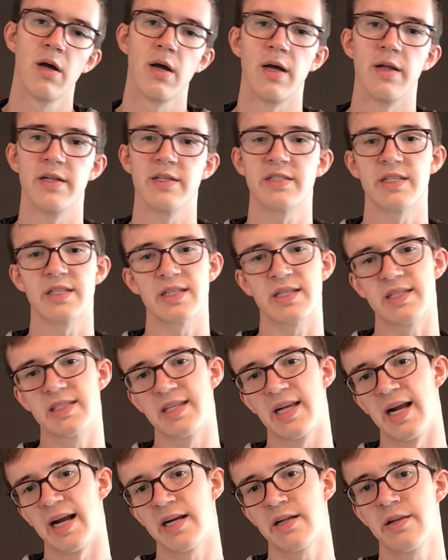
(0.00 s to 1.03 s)
And this is
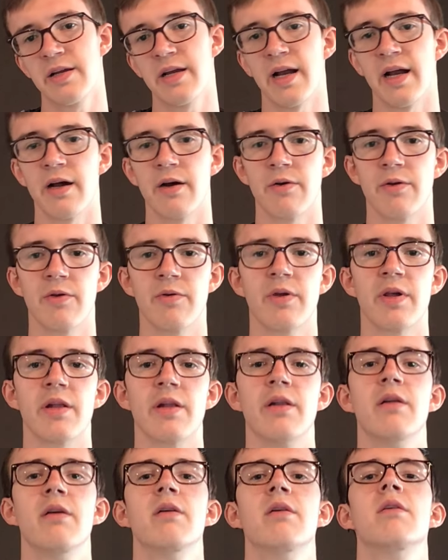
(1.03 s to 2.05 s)
exactly how you
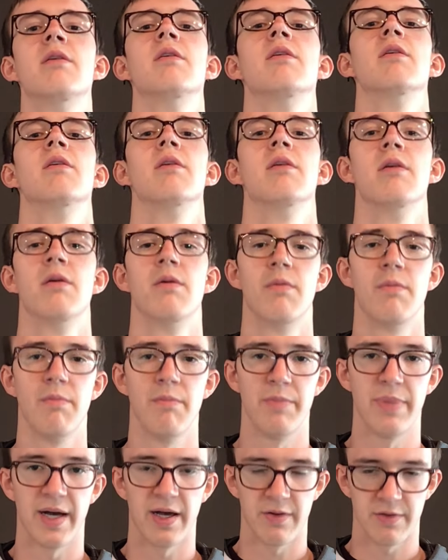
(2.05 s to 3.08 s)
can
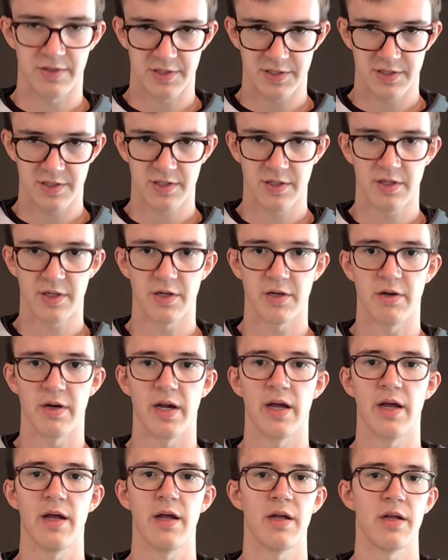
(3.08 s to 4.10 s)
balance your
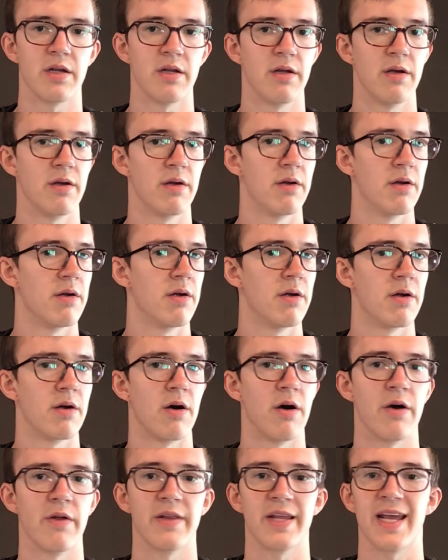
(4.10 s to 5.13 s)
head
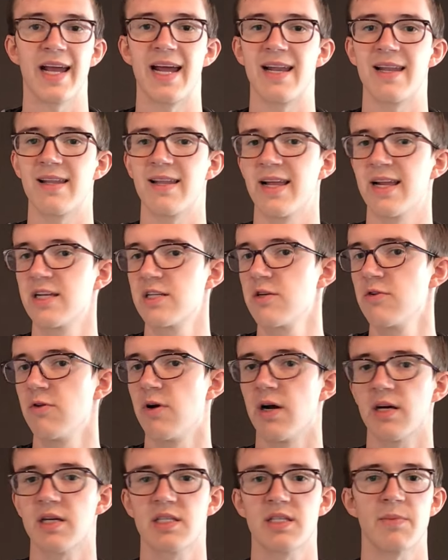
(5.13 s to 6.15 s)
on the
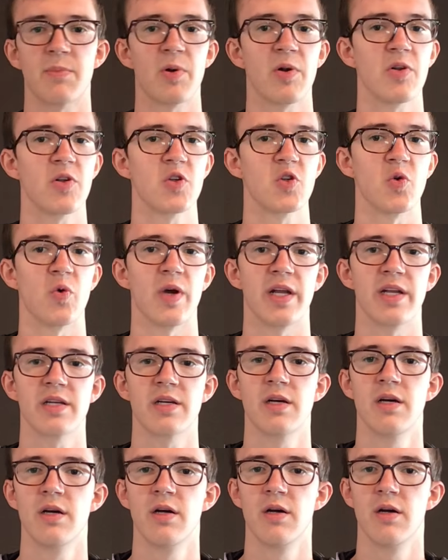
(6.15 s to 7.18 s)
atlanto-occipital joint
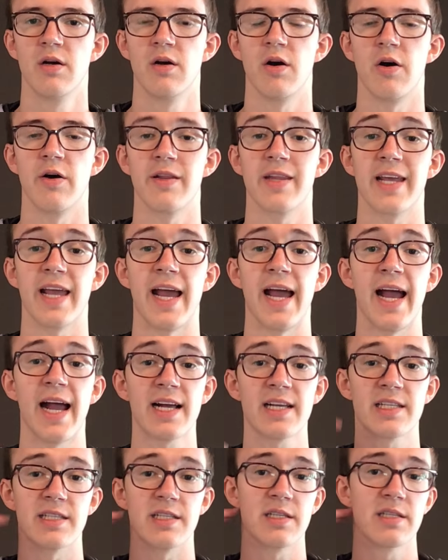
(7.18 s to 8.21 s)
on the
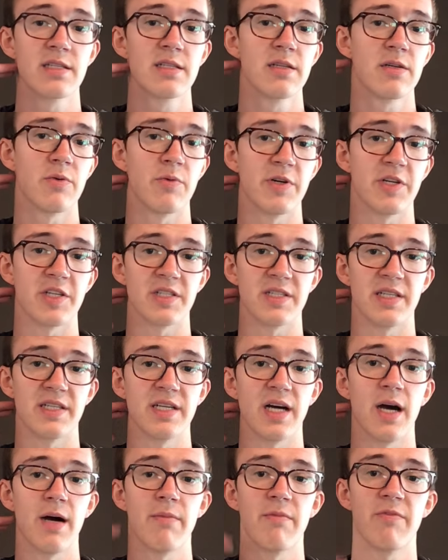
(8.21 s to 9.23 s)
axis, which is the
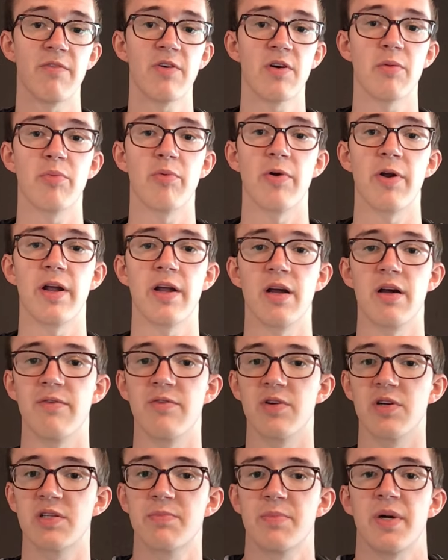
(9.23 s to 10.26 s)
top vertebrae of
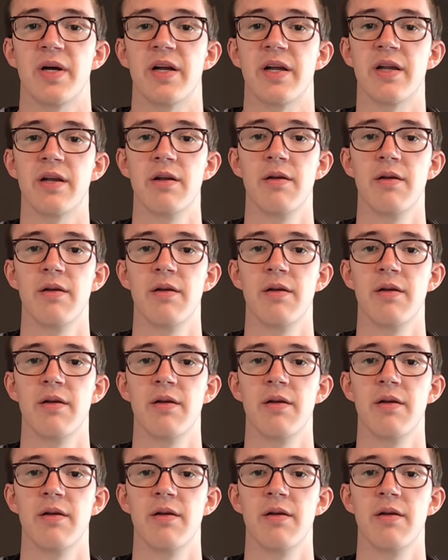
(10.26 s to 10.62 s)
your spine.